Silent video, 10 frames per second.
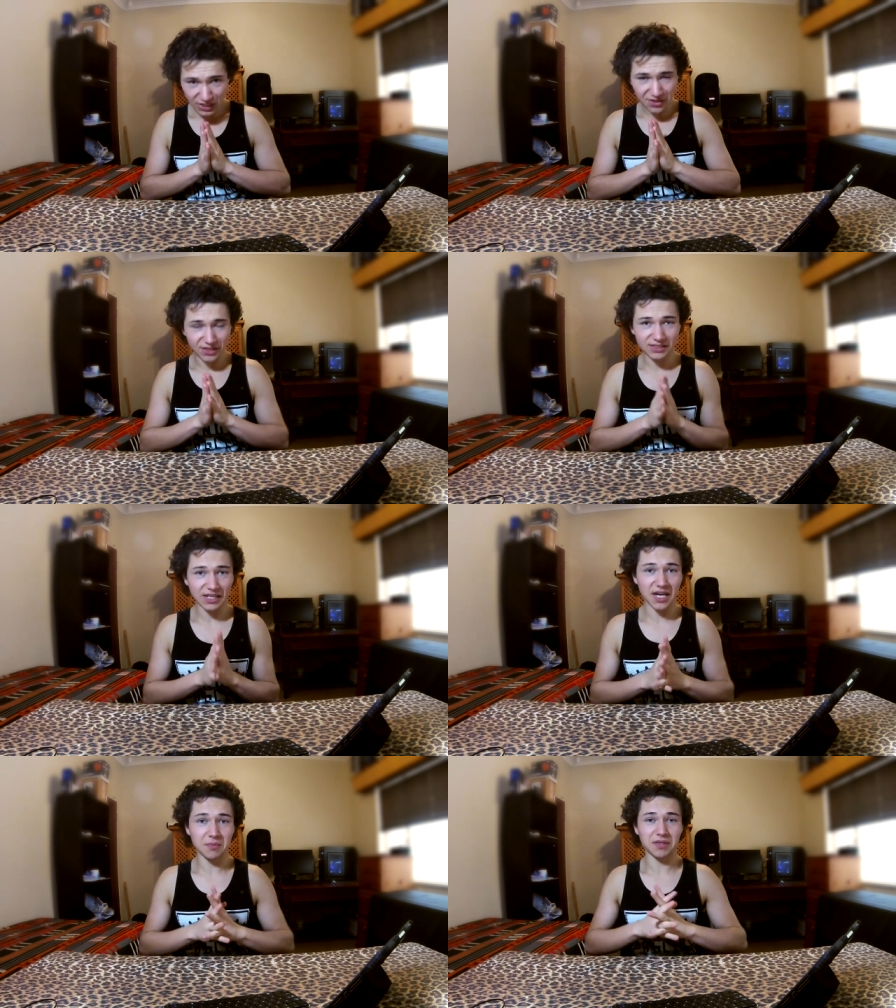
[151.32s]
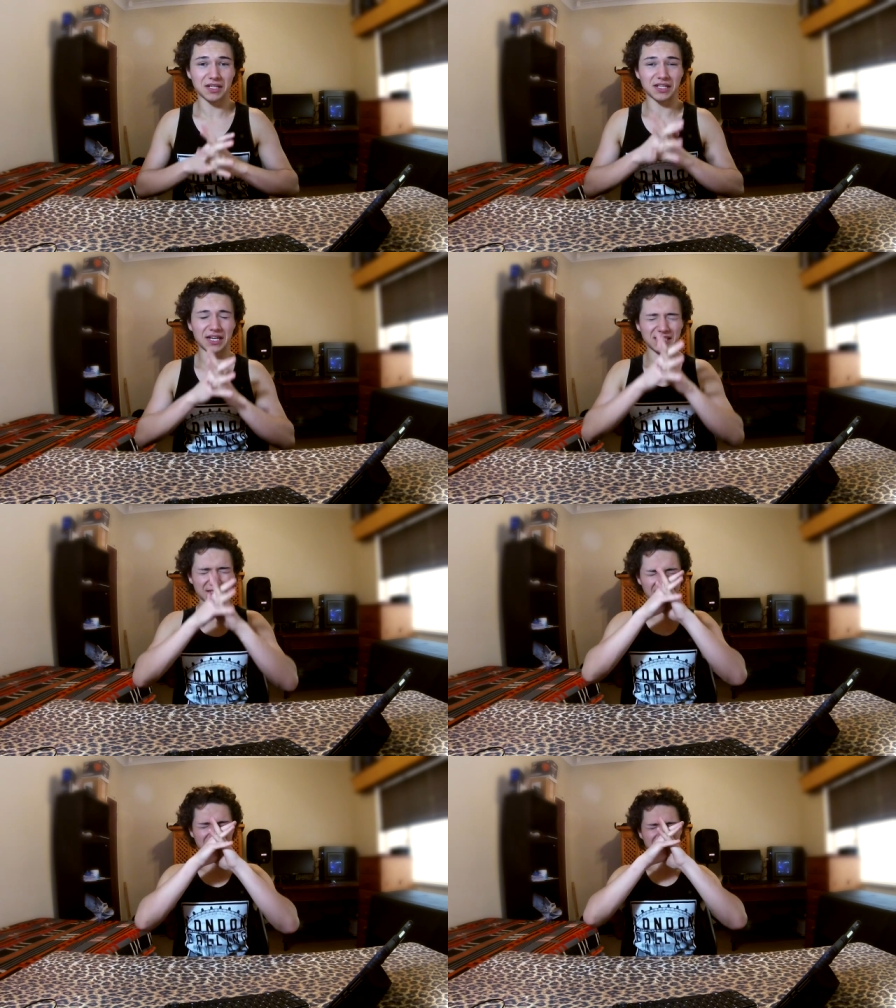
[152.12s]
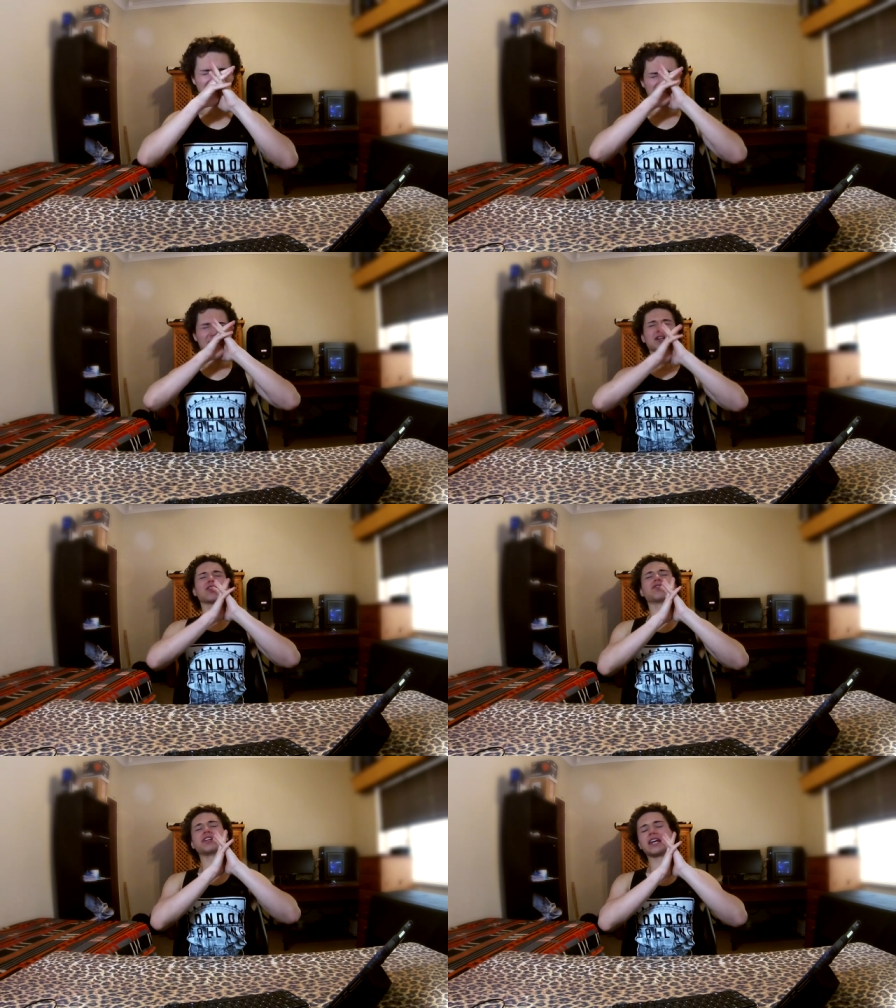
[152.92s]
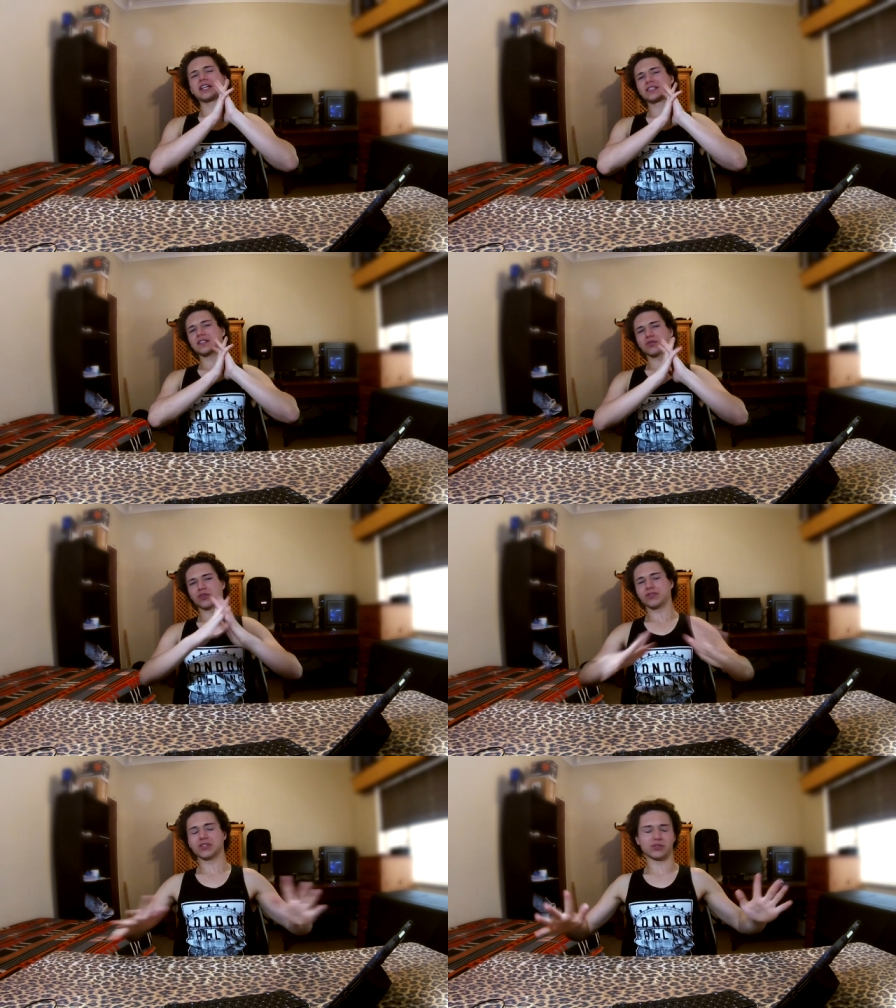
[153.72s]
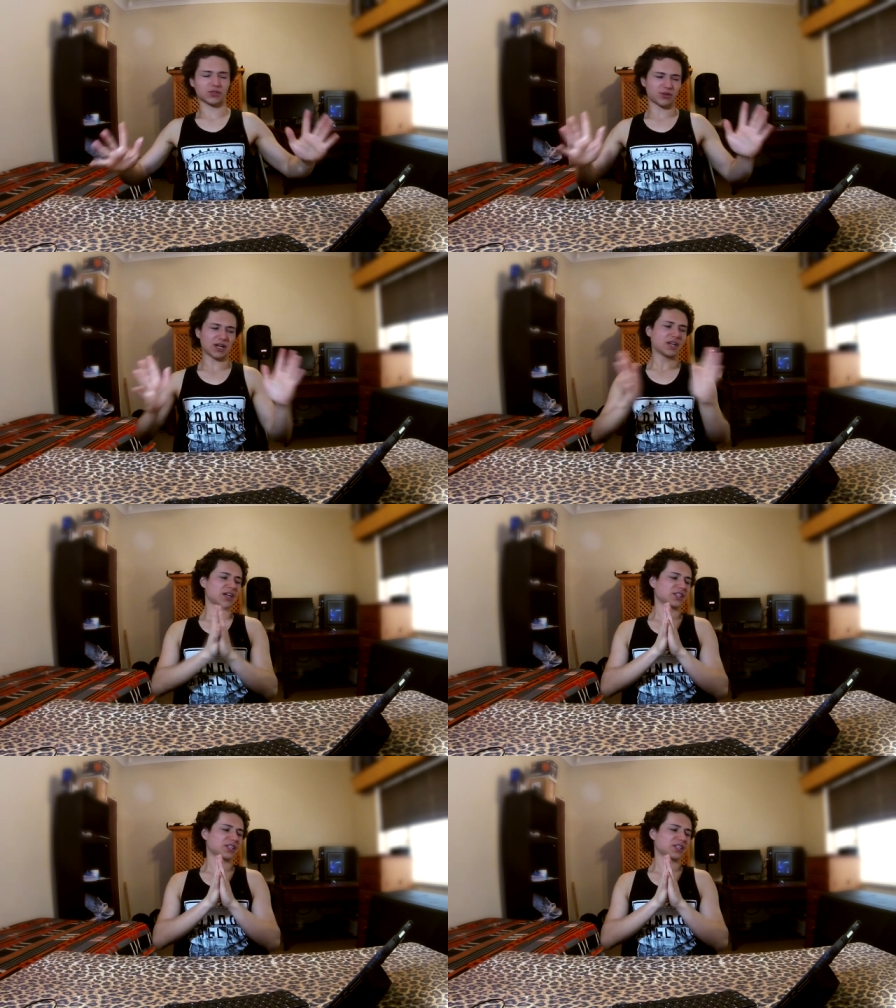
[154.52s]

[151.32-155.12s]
this game gets a ton of negative reviews, alright.